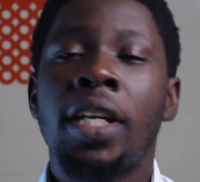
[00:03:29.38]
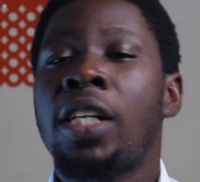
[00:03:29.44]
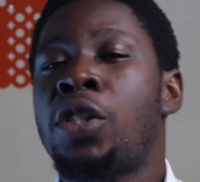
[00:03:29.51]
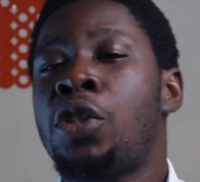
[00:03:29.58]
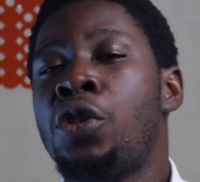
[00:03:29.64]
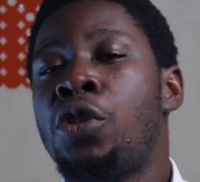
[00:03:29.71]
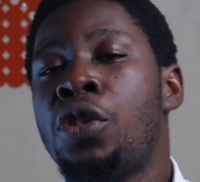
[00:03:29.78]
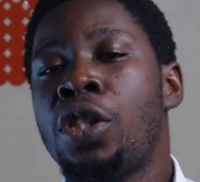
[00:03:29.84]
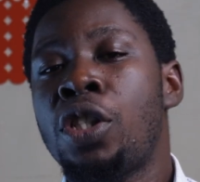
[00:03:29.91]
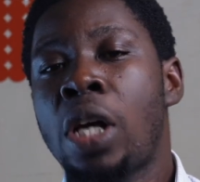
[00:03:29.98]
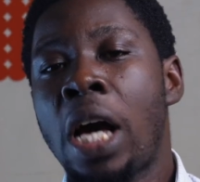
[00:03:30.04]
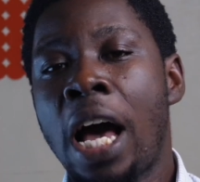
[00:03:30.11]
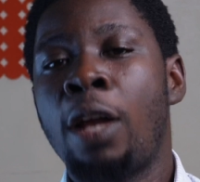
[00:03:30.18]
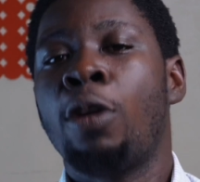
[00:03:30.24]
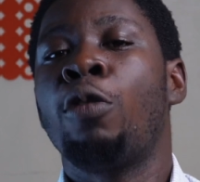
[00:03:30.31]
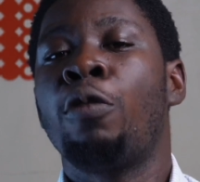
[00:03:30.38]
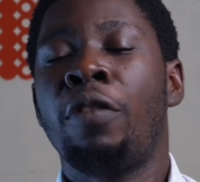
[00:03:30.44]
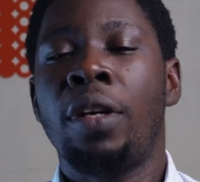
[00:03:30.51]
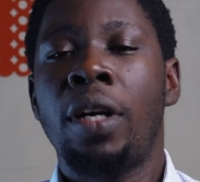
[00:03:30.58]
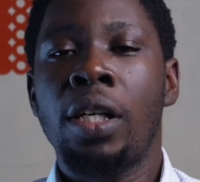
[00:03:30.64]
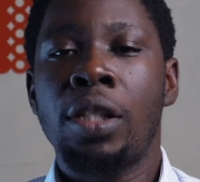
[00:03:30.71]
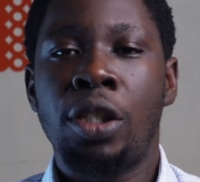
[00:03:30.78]
at using aloe
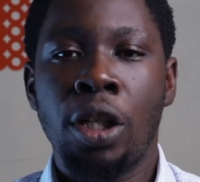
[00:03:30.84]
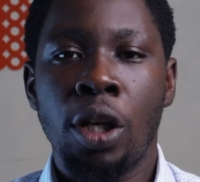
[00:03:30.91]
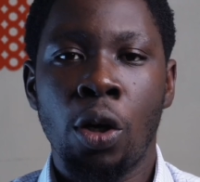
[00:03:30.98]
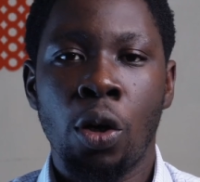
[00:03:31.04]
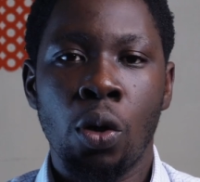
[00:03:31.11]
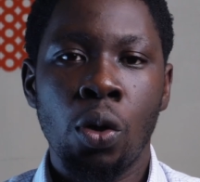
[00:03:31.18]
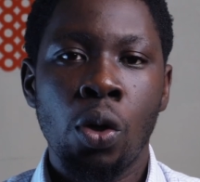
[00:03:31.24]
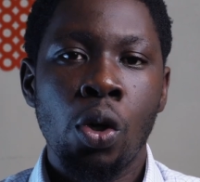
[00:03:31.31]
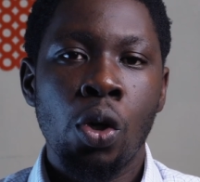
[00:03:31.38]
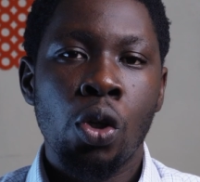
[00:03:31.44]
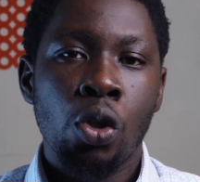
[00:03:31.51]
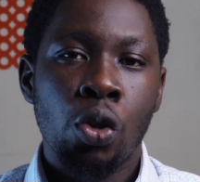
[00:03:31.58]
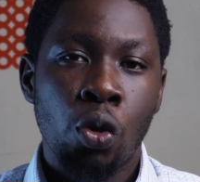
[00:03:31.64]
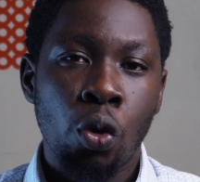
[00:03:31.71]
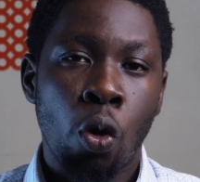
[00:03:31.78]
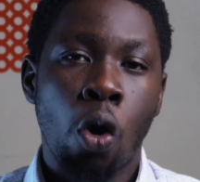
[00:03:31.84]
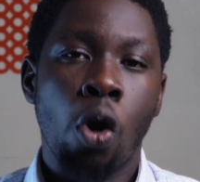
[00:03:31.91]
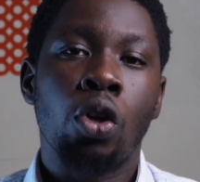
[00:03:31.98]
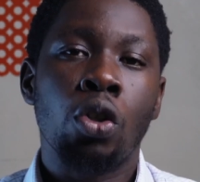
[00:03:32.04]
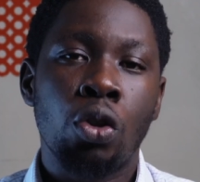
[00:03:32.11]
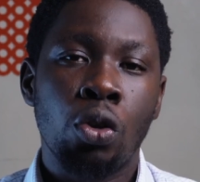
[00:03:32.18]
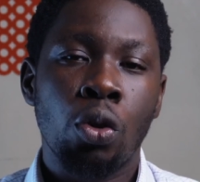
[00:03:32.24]
vera gel to
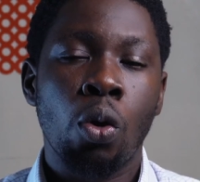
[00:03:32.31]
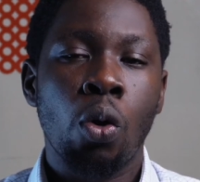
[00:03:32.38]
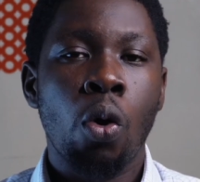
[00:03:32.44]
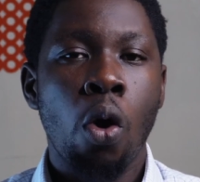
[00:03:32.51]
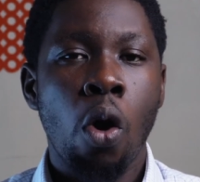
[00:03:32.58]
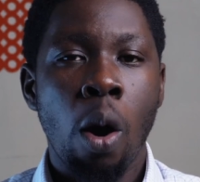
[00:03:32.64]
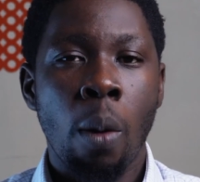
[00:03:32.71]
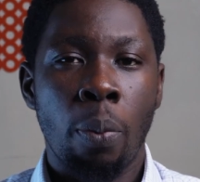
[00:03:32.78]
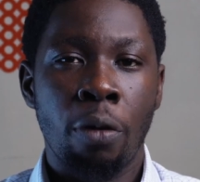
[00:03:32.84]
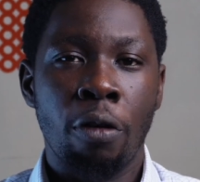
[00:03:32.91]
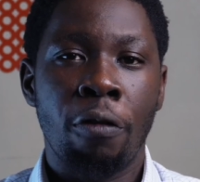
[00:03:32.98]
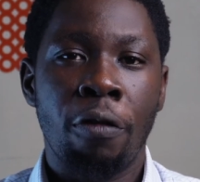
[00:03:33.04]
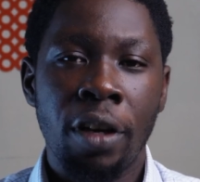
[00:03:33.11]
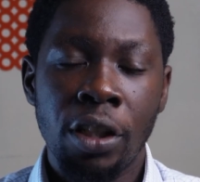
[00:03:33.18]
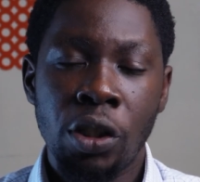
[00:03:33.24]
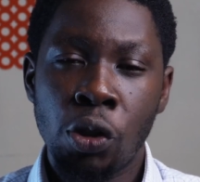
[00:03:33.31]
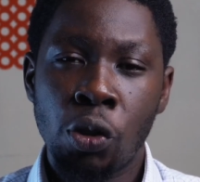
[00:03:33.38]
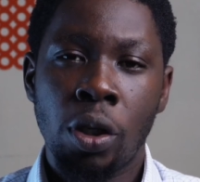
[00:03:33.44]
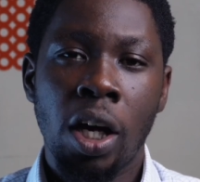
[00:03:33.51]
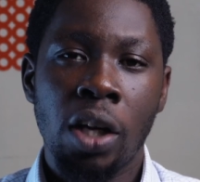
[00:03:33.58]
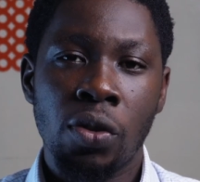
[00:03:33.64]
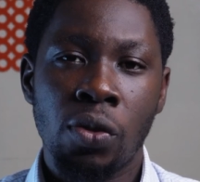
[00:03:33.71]
control or prevent
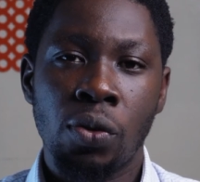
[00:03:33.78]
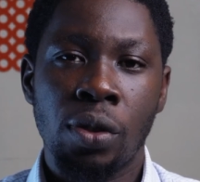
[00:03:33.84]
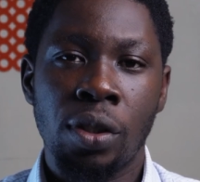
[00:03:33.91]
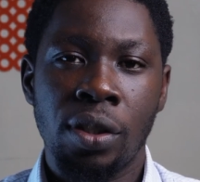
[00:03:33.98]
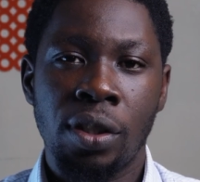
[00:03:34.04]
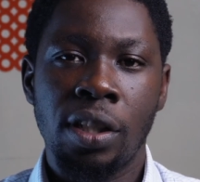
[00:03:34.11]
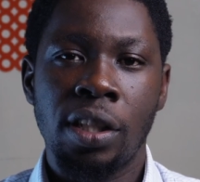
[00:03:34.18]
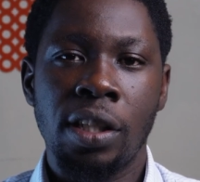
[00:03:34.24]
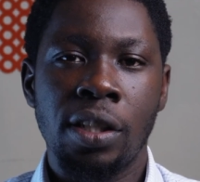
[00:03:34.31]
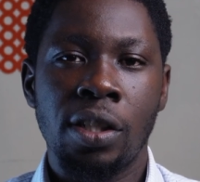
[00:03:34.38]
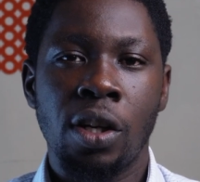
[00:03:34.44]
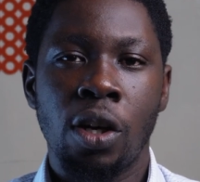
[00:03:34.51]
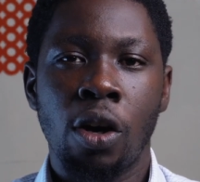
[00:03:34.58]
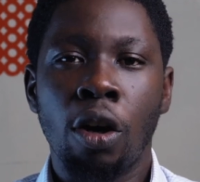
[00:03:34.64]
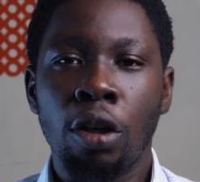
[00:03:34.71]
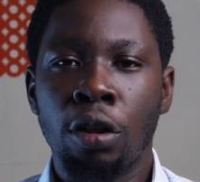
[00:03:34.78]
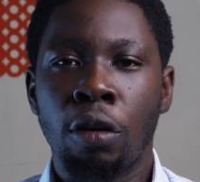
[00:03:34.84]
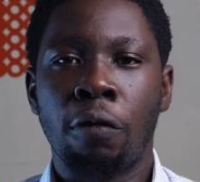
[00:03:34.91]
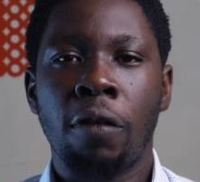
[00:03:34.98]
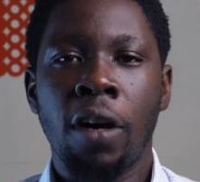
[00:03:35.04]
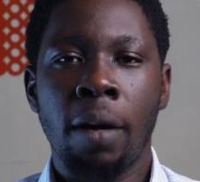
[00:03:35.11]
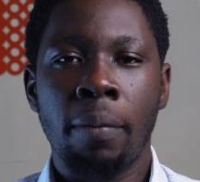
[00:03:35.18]
Newcastle disease on your
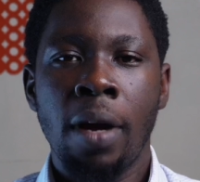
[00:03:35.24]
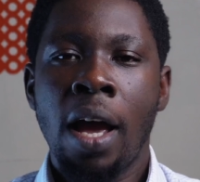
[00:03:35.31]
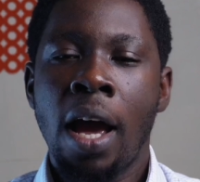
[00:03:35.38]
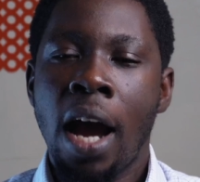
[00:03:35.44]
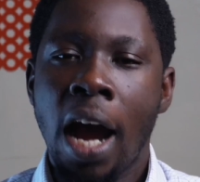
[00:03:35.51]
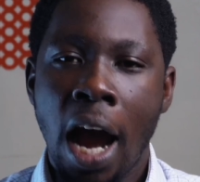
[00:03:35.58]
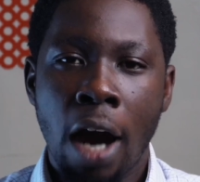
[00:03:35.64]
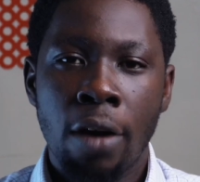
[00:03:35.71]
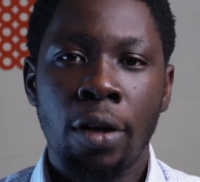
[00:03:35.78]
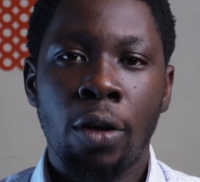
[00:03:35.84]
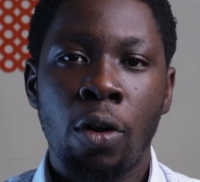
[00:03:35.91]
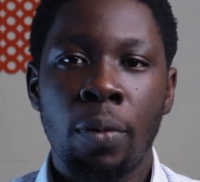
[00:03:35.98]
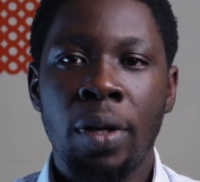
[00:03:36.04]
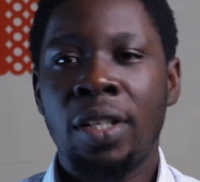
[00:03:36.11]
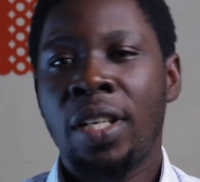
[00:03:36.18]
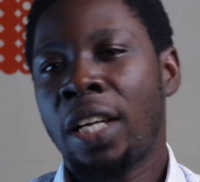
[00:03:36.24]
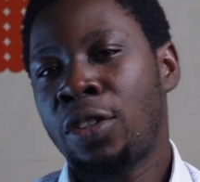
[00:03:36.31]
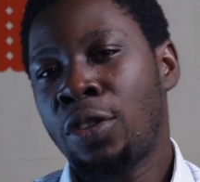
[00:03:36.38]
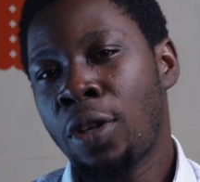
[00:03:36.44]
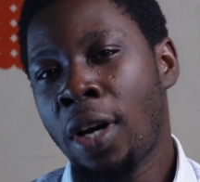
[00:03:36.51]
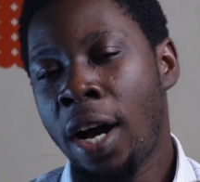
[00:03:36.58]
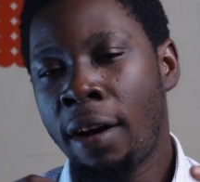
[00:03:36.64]
farm, I recommend
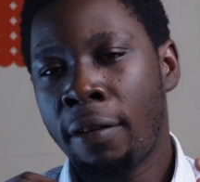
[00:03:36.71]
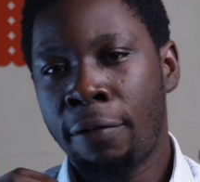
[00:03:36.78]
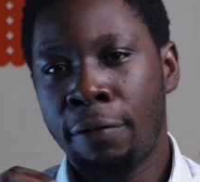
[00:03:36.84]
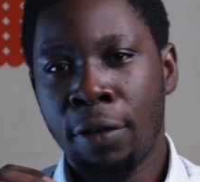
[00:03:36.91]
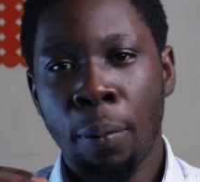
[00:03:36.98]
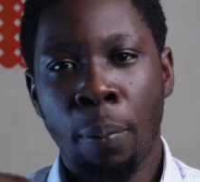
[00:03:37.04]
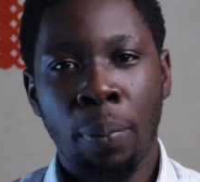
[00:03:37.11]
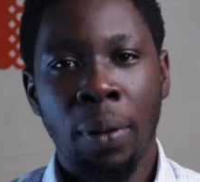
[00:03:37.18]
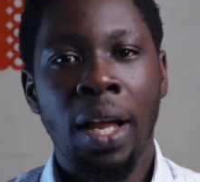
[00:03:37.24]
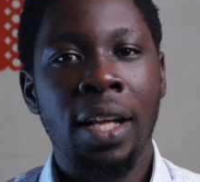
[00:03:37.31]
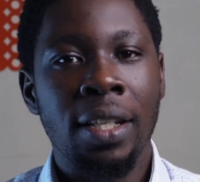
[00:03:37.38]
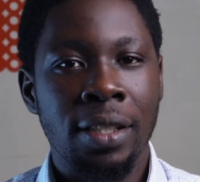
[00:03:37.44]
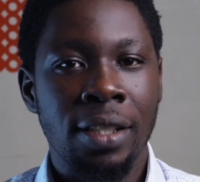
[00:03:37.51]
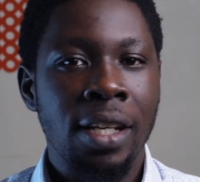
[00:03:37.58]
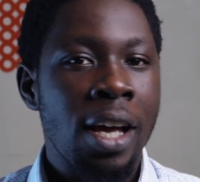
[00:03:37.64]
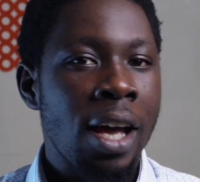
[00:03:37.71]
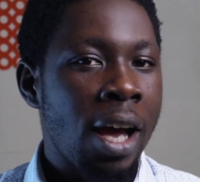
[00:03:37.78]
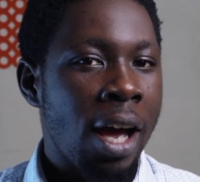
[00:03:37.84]
that you have the plant